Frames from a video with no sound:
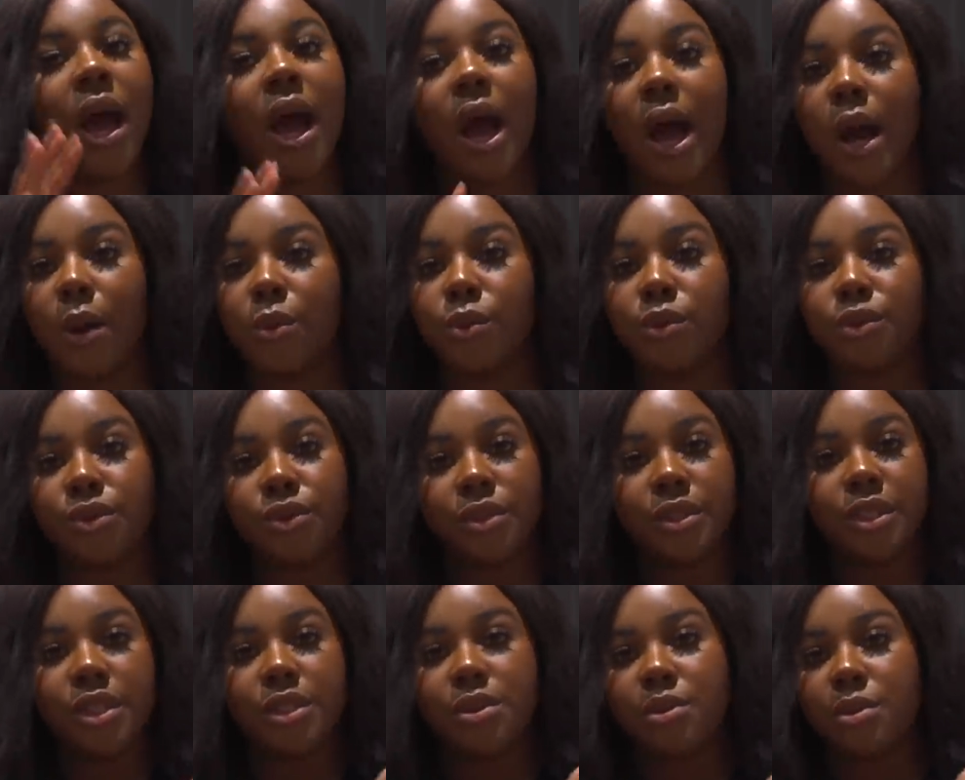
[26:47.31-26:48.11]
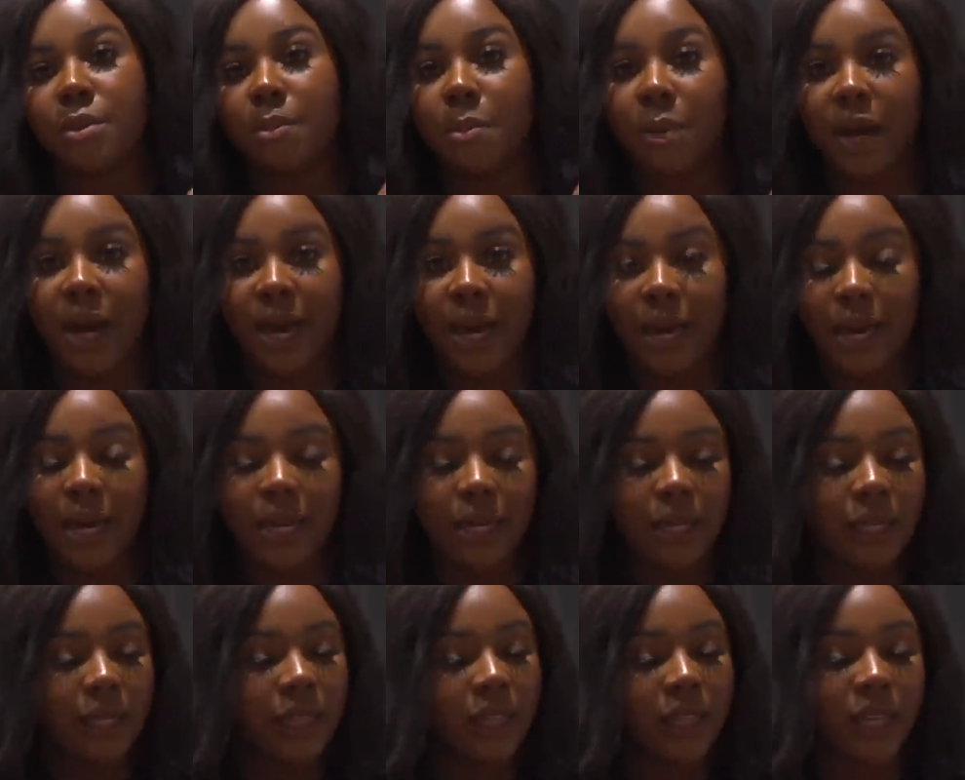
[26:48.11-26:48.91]
i would not need to buy
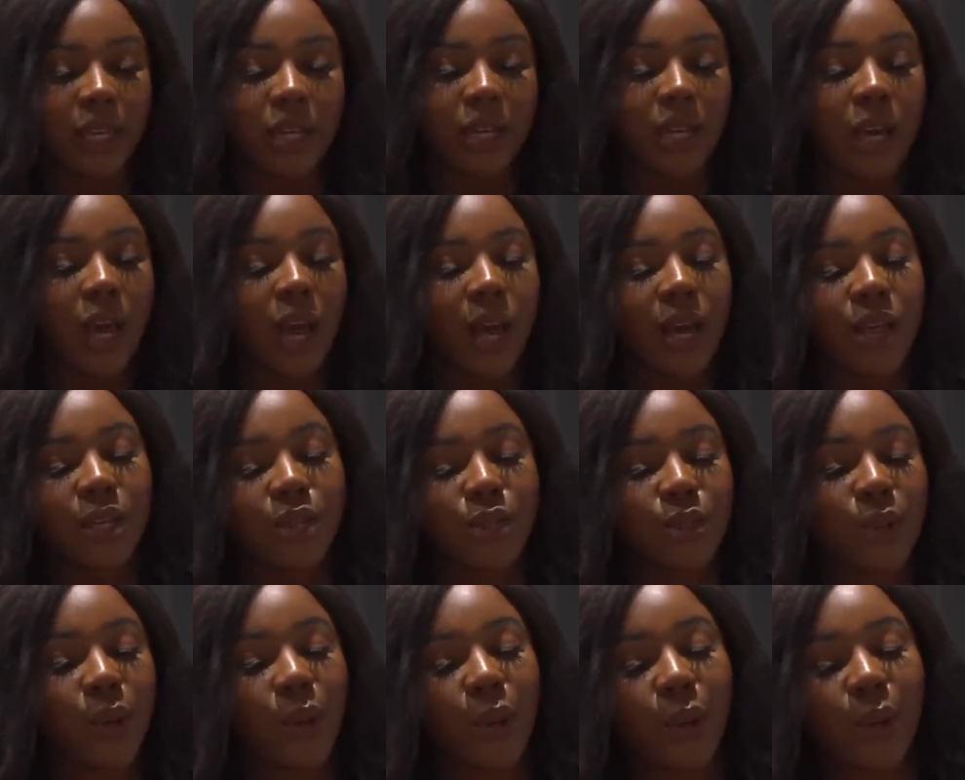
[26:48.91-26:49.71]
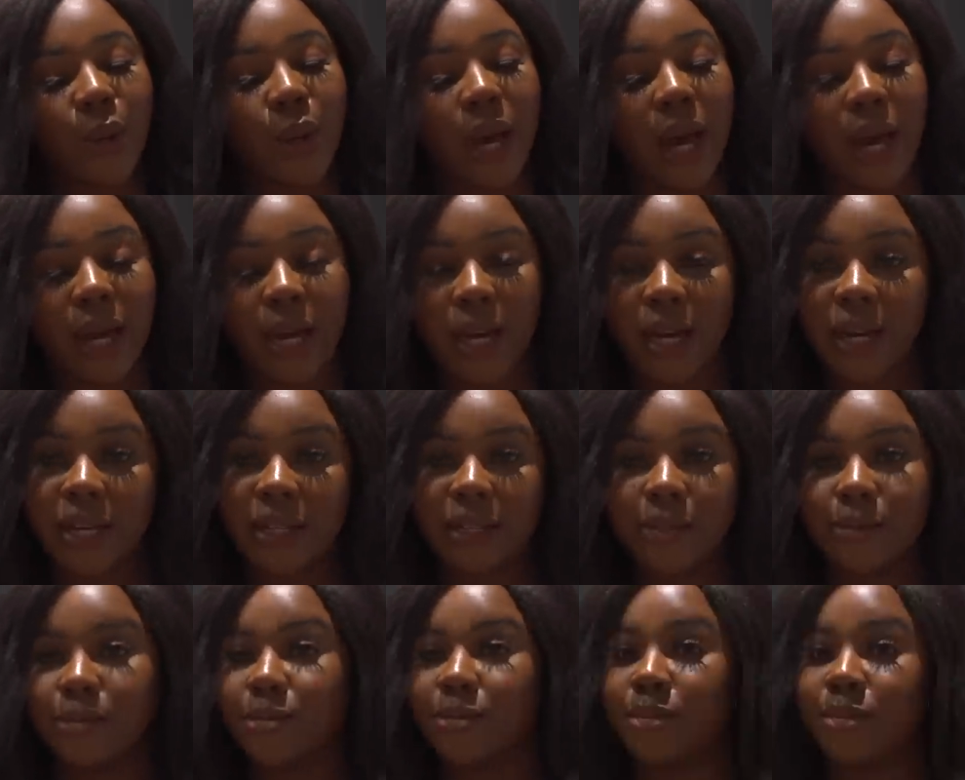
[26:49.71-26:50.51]
anything so i
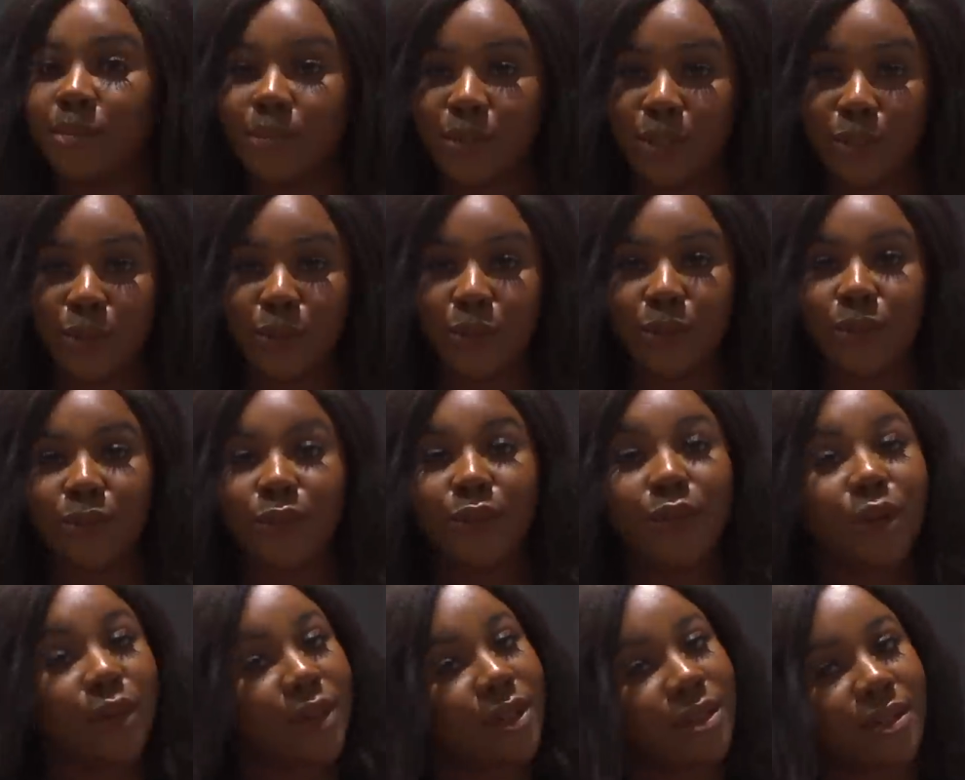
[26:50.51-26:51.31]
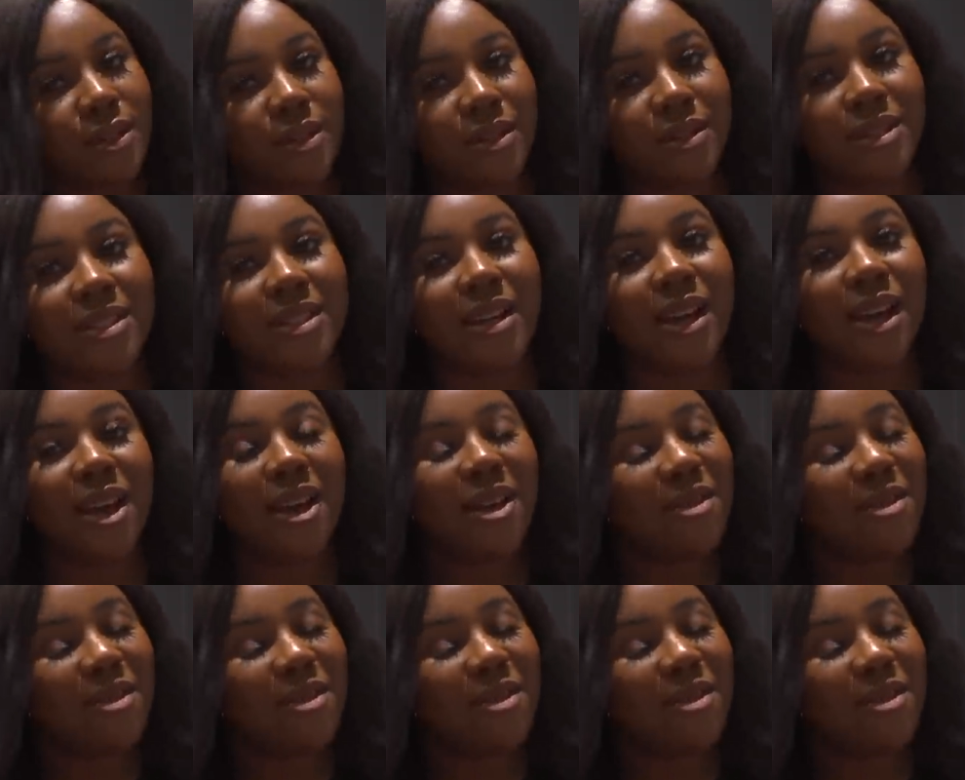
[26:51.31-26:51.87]
can you know focus on